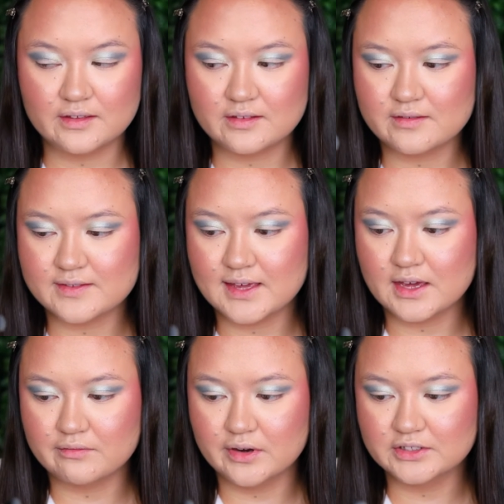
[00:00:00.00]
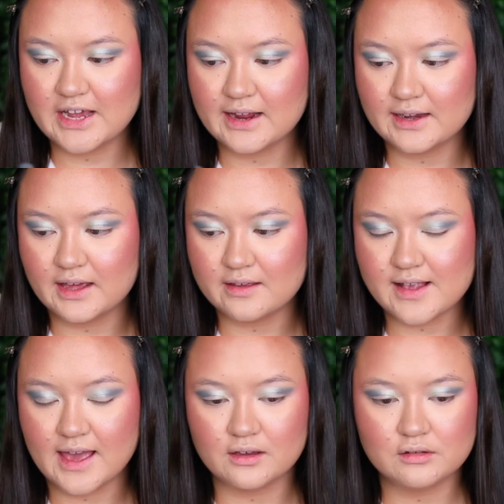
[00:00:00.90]
This is the Real
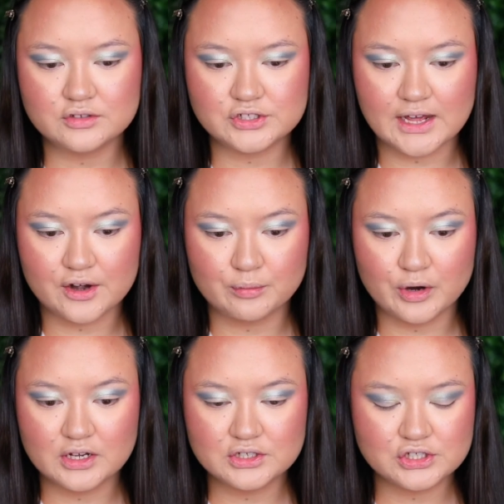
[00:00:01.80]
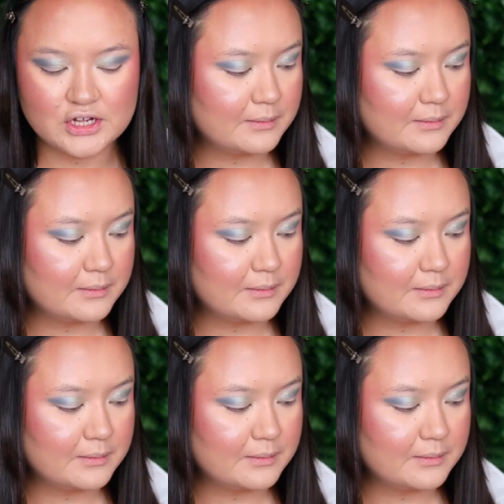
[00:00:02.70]
Techniques Angled Shadow Brush.